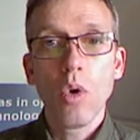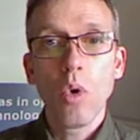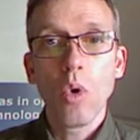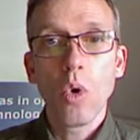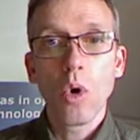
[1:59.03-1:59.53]

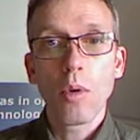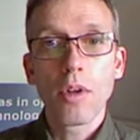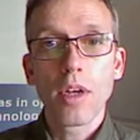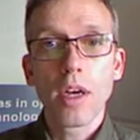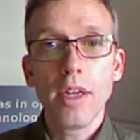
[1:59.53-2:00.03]
or
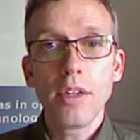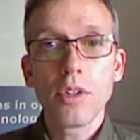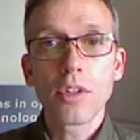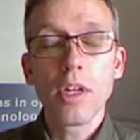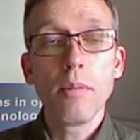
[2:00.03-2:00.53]
it
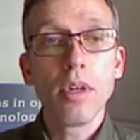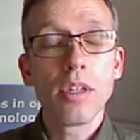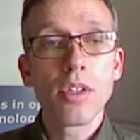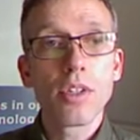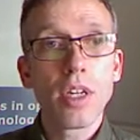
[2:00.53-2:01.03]
does an
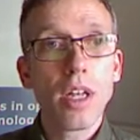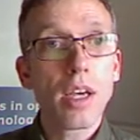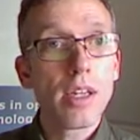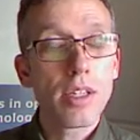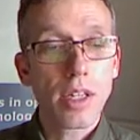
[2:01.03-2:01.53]
emergency
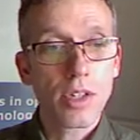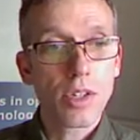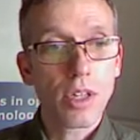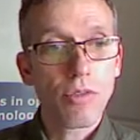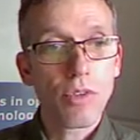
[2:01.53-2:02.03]
light
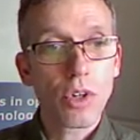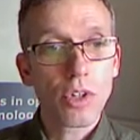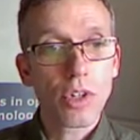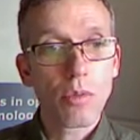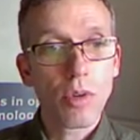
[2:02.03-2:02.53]
testing
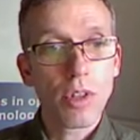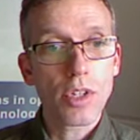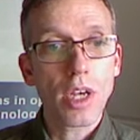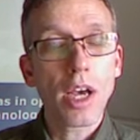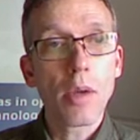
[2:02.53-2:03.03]
function
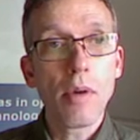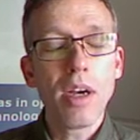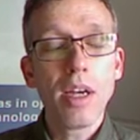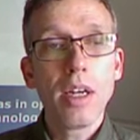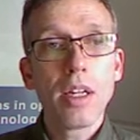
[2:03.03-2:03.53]

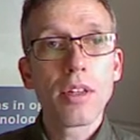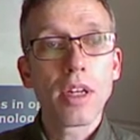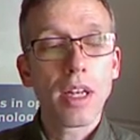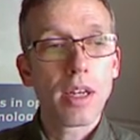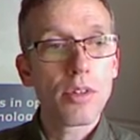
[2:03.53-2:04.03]
timer that
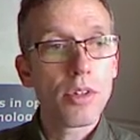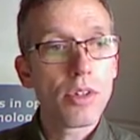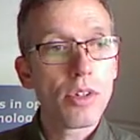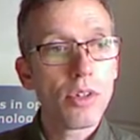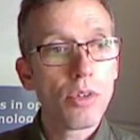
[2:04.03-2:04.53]
allows you
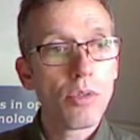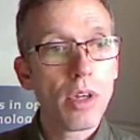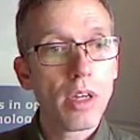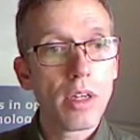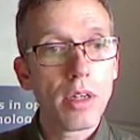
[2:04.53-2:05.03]
to do
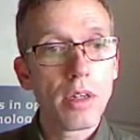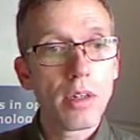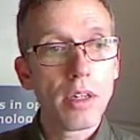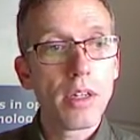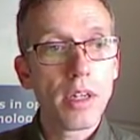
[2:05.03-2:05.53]

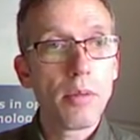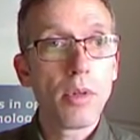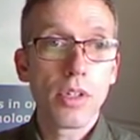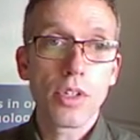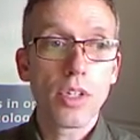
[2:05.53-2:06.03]
an
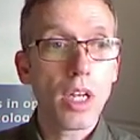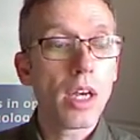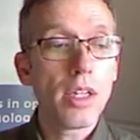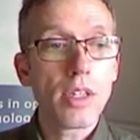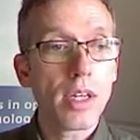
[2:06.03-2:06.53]
emergency
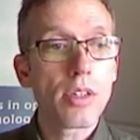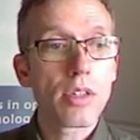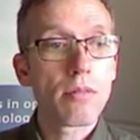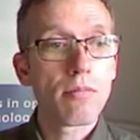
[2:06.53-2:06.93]
light test